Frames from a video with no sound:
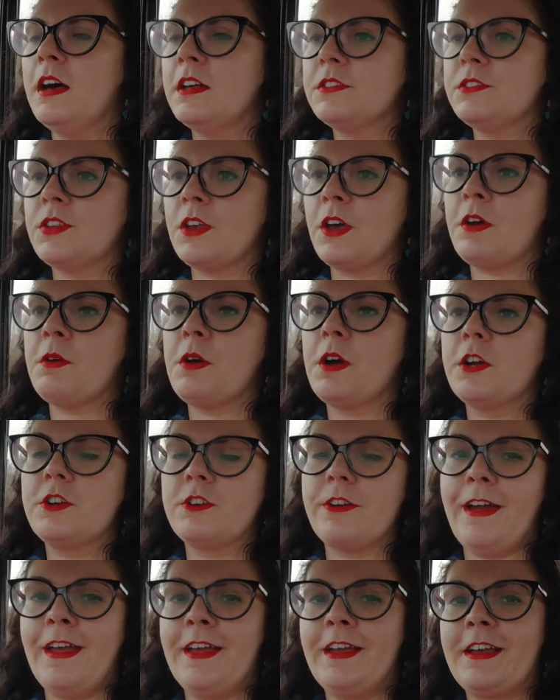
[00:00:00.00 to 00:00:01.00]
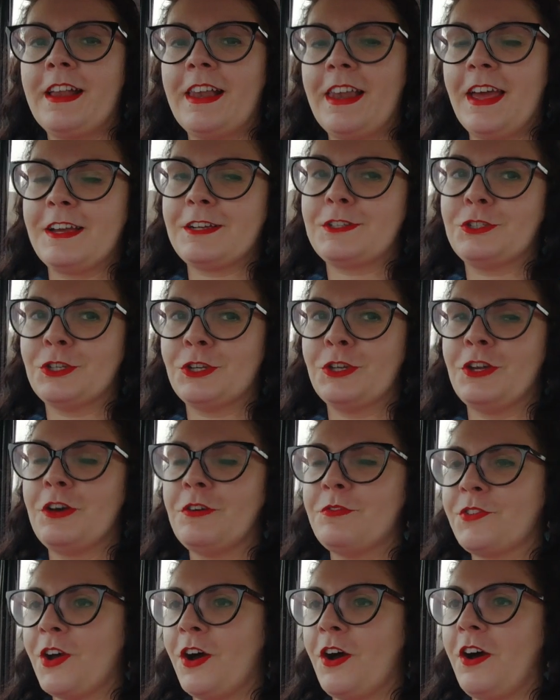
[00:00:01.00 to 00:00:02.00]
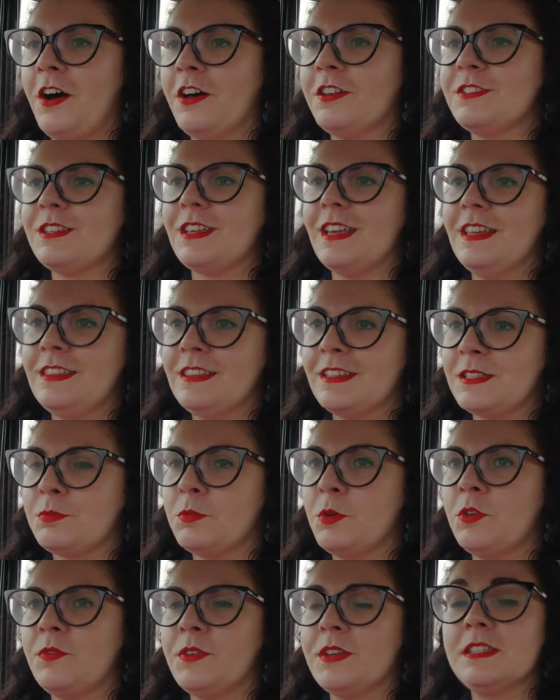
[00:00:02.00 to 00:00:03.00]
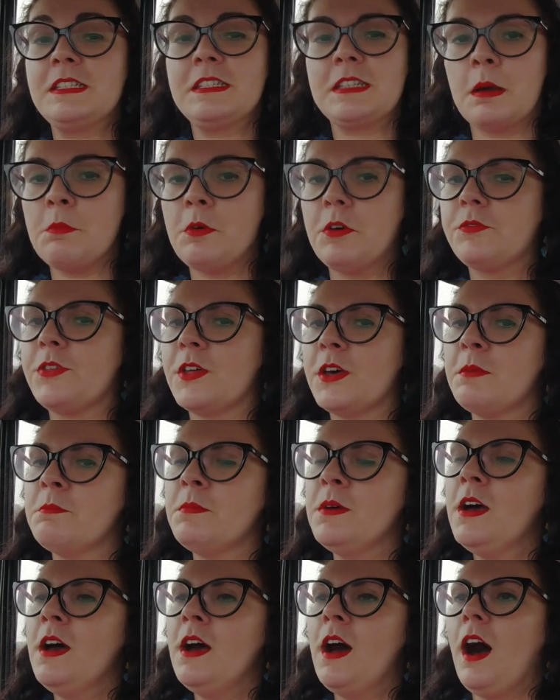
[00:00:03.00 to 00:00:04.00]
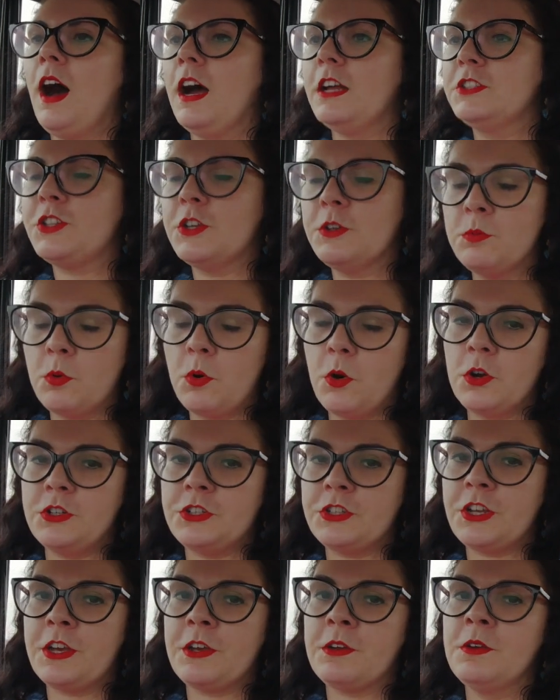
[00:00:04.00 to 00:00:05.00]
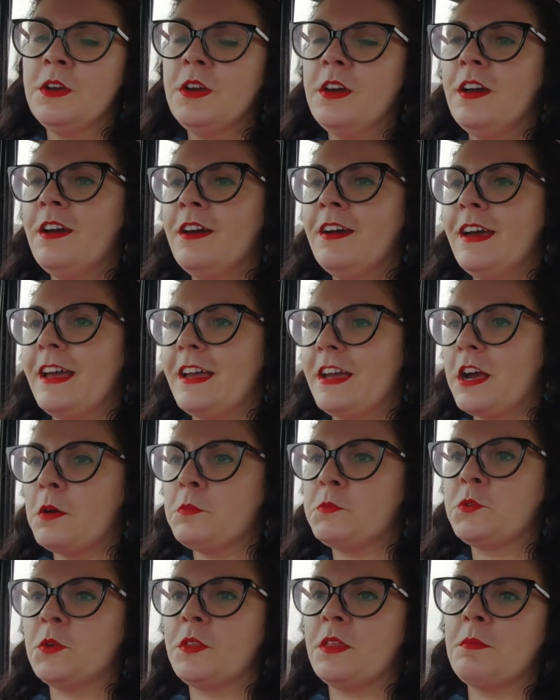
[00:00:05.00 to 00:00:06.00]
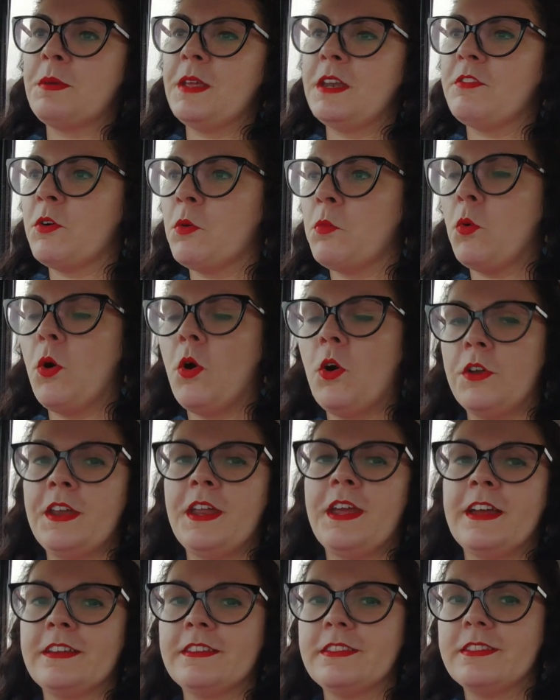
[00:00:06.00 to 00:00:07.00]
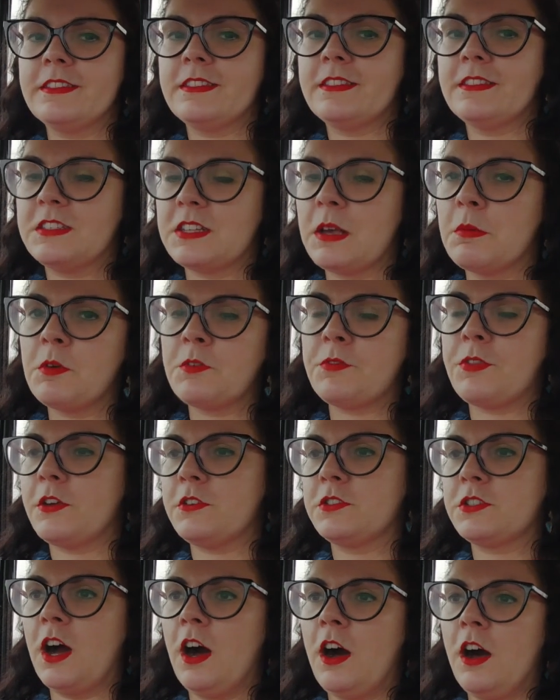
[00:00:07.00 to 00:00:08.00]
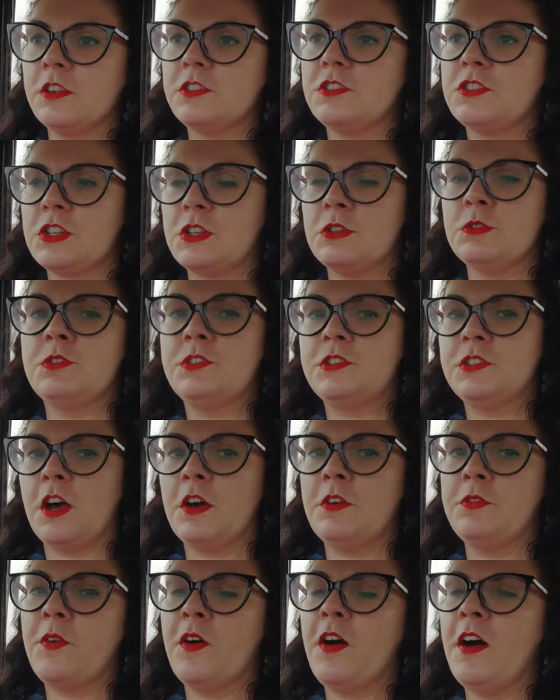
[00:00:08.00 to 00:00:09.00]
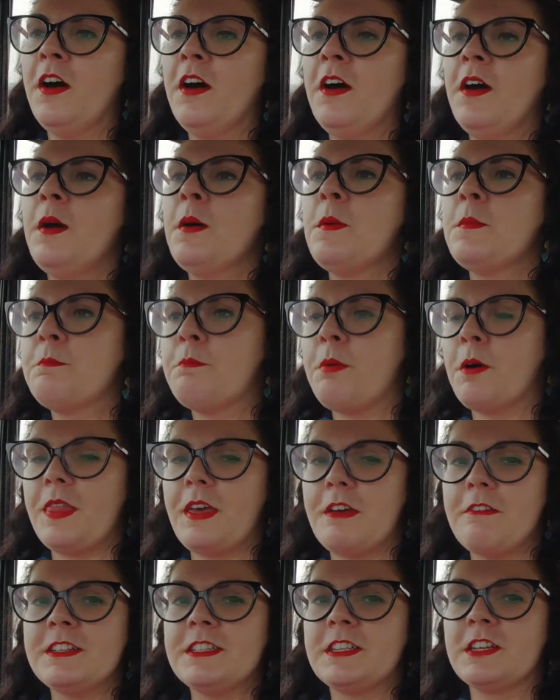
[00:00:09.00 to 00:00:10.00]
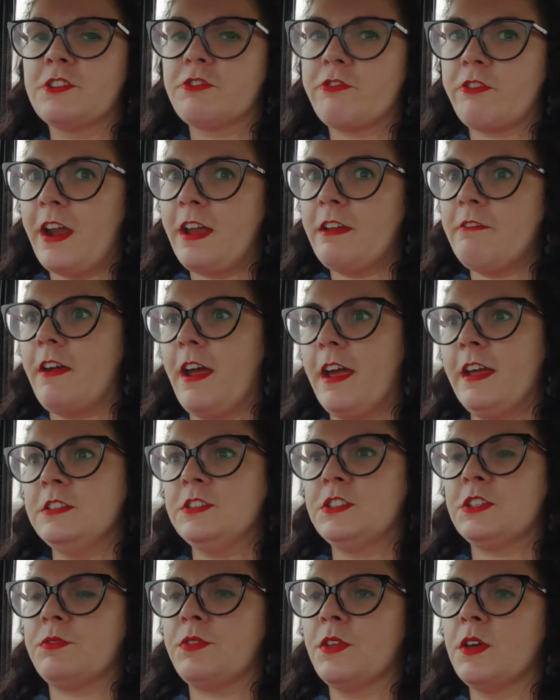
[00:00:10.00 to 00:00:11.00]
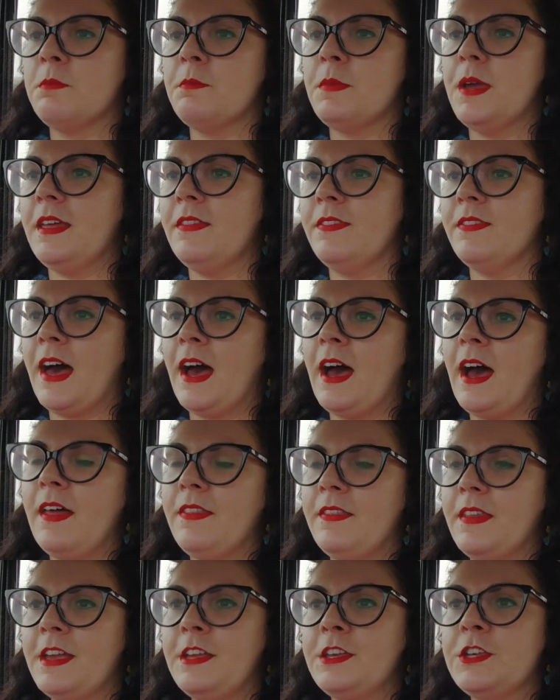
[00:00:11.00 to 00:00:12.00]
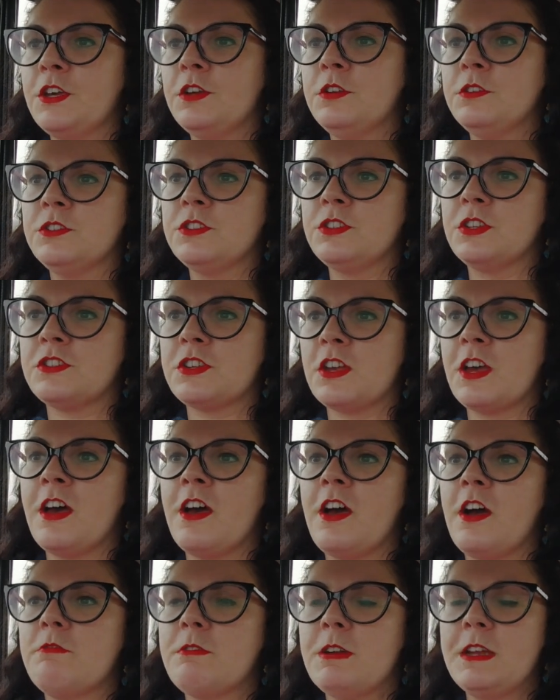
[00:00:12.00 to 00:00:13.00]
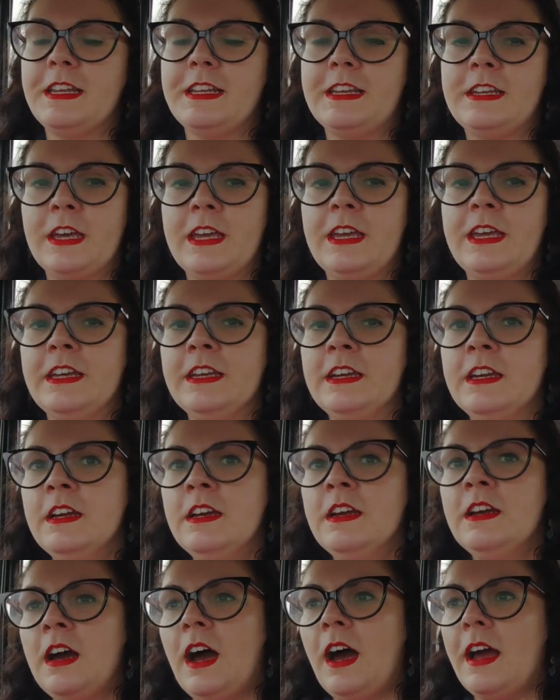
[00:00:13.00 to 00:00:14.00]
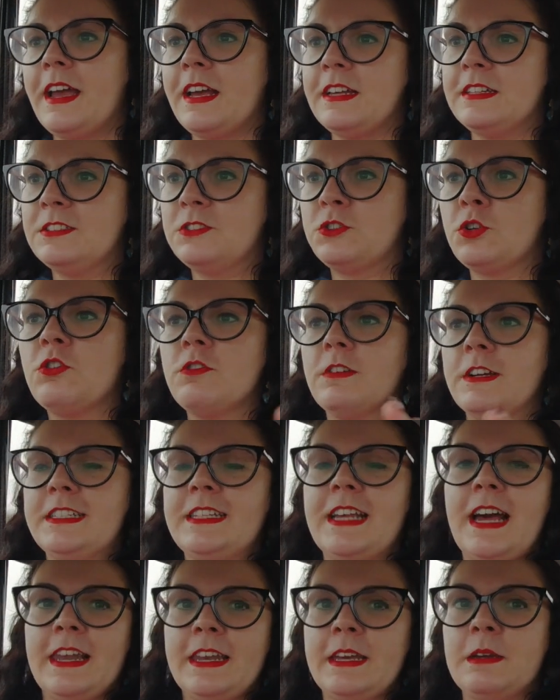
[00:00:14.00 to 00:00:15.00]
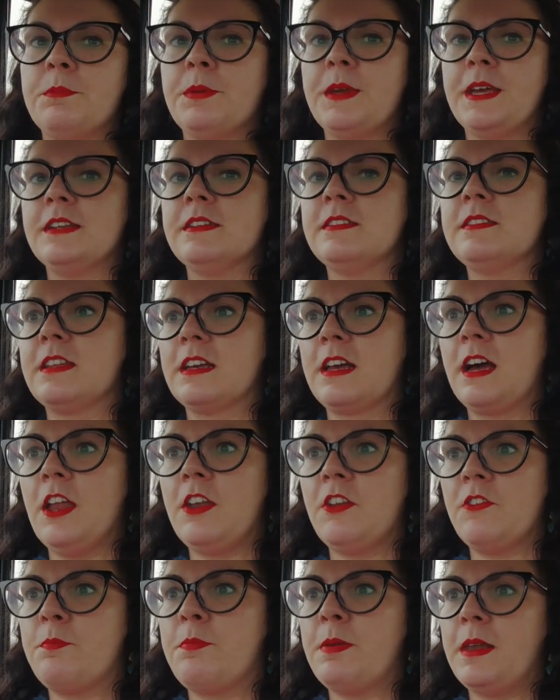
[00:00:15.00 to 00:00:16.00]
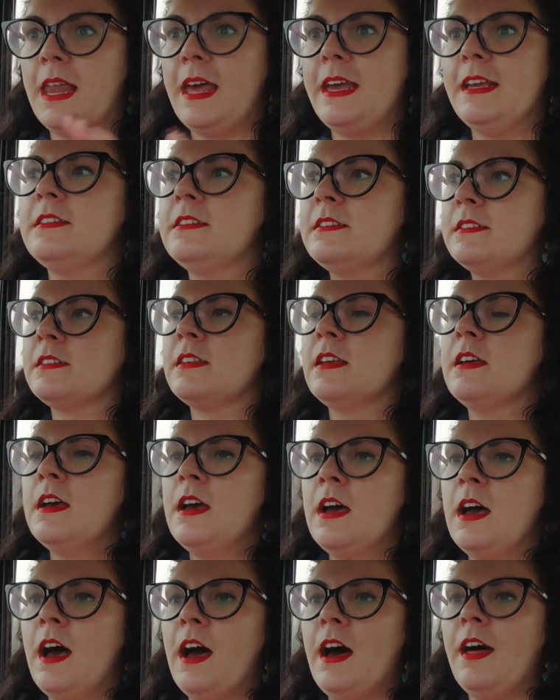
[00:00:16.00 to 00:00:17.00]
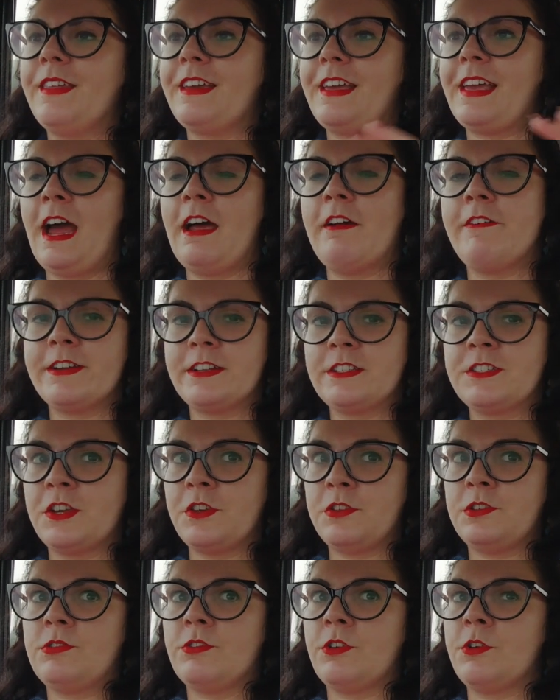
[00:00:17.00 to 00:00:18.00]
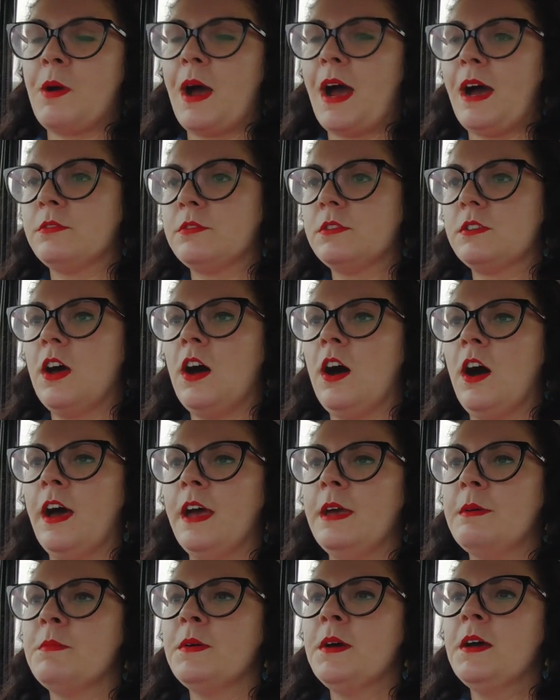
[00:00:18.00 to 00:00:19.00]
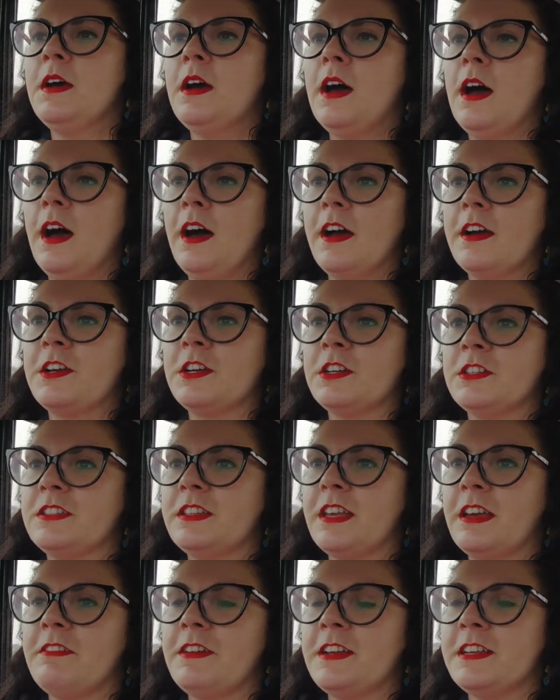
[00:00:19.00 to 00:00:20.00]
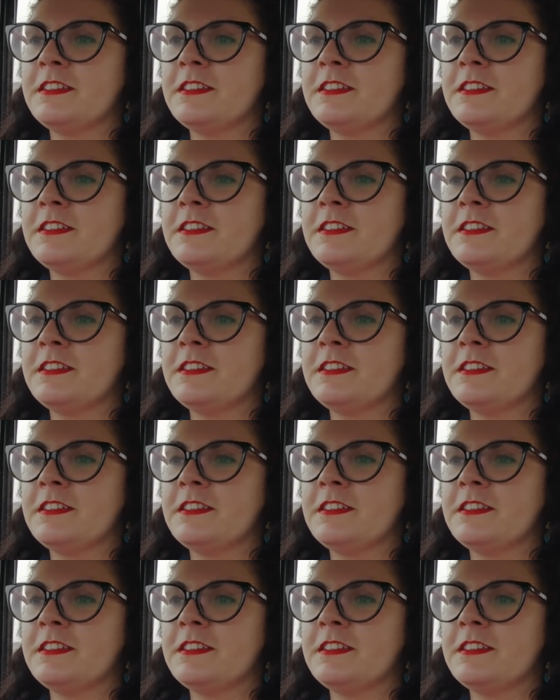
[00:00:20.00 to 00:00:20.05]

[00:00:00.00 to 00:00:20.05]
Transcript: So a great collection of cars in this movie. Some of them, I do warn you, it comes with a bit of a warning. Some of those cars do suffer, but there is a great range of them in that, and they're used as a really key, I guess, storytelling piece to kind of place the character throughout time, because there is